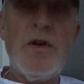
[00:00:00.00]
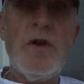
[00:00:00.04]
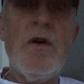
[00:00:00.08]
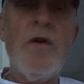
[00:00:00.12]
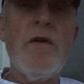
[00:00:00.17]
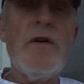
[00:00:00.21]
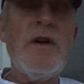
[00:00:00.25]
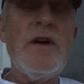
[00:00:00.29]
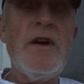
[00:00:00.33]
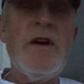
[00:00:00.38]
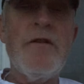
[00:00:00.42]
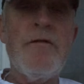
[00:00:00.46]
know,
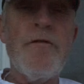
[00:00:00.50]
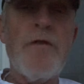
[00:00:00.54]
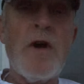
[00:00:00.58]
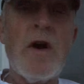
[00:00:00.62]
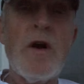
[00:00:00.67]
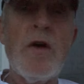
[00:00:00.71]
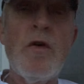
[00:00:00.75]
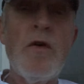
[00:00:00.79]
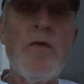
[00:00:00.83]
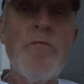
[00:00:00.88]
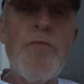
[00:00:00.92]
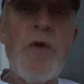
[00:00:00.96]
if
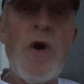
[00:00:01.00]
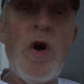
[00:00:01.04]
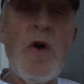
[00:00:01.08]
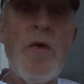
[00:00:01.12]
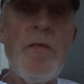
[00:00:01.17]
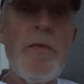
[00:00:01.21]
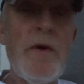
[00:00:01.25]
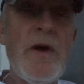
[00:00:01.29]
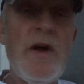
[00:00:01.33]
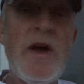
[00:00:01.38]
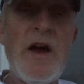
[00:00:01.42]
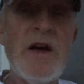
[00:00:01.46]
our own
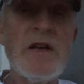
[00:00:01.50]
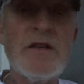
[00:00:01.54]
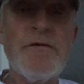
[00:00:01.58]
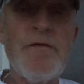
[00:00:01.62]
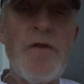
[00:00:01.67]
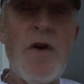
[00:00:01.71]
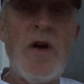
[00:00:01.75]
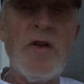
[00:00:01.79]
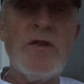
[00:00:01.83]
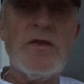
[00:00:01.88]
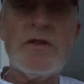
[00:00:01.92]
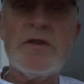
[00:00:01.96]
Pope has
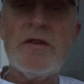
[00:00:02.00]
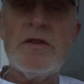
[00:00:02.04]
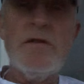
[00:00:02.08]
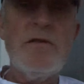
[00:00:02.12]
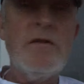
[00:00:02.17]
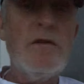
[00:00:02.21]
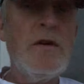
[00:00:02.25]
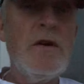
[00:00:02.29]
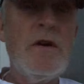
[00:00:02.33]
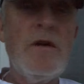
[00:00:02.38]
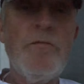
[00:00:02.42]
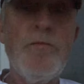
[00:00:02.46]
faults,
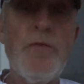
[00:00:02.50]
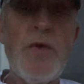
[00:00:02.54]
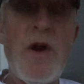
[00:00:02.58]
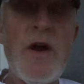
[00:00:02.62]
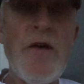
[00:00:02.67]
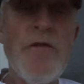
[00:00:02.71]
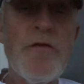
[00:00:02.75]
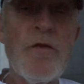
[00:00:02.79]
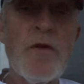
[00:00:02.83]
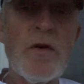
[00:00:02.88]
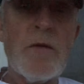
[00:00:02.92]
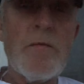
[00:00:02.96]

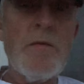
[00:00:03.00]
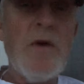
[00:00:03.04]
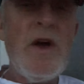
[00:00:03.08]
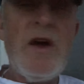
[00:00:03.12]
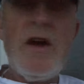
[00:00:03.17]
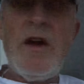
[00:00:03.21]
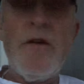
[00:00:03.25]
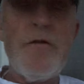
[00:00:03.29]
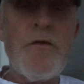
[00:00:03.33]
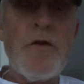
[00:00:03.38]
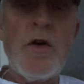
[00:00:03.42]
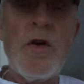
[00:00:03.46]
pray for him.
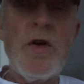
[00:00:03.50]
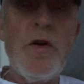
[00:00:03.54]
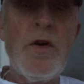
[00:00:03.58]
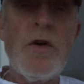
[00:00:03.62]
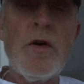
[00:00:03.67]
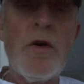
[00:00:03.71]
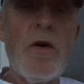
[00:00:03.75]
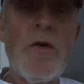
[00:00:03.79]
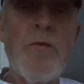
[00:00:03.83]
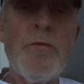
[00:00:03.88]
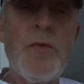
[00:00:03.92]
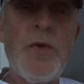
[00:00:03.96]
If
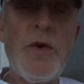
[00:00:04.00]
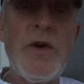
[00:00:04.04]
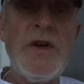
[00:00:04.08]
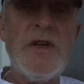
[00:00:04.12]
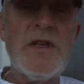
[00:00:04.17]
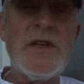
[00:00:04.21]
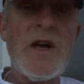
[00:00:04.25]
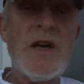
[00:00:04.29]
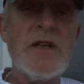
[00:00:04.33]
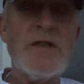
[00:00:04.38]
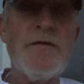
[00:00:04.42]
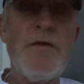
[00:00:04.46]
your own
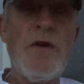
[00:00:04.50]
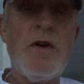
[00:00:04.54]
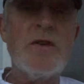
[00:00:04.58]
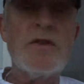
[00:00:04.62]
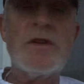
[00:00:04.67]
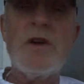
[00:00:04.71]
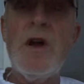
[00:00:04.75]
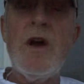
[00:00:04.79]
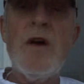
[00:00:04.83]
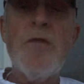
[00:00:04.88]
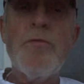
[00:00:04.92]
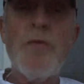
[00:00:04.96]
priest has
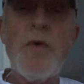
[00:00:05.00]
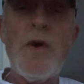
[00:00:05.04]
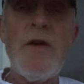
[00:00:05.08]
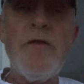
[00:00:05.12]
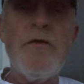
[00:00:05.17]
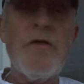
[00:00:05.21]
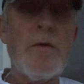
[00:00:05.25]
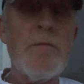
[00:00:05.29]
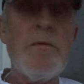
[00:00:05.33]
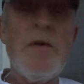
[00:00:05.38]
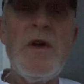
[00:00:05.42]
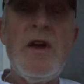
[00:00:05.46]
faults, pray
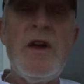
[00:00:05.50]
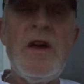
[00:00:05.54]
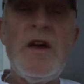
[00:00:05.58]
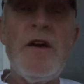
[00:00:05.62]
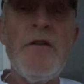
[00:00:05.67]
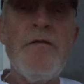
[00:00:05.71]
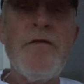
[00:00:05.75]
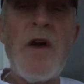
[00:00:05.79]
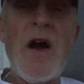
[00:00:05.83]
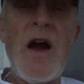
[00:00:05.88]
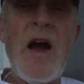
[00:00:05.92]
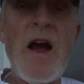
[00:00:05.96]
for him.
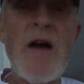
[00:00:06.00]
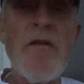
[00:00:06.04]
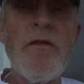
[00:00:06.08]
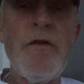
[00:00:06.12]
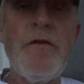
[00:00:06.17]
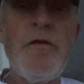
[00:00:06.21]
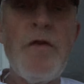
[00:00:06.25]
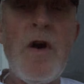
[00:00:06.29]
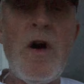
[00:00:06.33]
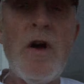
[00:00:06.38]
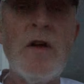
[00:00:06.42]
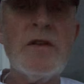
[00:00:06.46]
If I have a
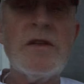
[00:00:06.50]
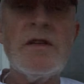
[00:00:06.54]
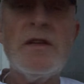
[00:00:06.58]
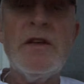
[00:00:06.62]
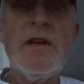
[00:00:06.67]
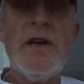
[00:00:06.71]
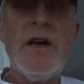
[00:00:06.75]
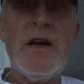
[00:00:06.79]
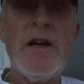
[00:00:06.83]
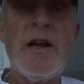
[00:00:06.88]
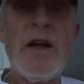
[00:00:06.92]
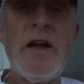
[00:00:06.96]
fault
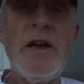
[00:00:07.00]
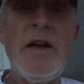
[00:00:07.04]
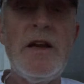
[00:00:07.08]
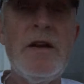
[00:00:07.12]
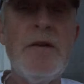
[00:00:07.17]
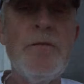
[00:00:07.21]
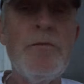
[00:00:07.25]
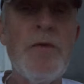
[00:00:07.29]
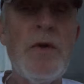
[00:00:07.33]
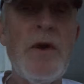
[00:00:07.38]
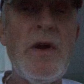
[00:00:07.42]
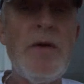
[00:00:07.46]
and I need
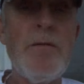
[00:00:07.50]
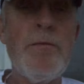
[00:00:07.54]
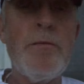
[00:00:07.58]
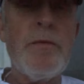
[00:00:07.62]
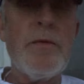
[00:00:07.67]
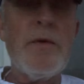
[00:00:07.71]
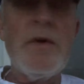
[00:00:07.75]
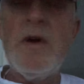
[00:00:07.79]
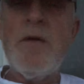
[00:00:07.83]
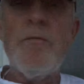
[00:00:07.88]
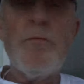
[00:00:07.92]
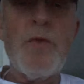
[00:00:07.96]
to pray
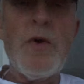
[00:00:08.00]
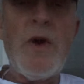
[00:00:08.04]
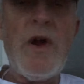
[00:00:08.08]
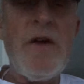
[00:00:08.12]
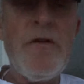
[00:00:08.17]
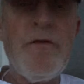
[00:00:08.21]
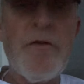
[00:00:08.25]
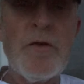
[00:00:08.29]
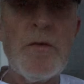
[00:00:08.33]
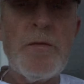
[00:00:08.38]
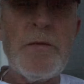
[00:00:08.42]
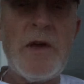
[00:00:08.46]

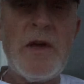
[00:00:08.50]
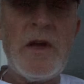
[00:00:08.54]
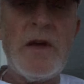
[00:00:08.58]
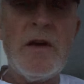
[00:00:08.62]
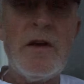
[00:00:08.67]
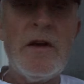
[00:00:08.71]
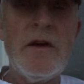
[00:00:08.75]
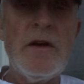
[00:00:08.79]
for me.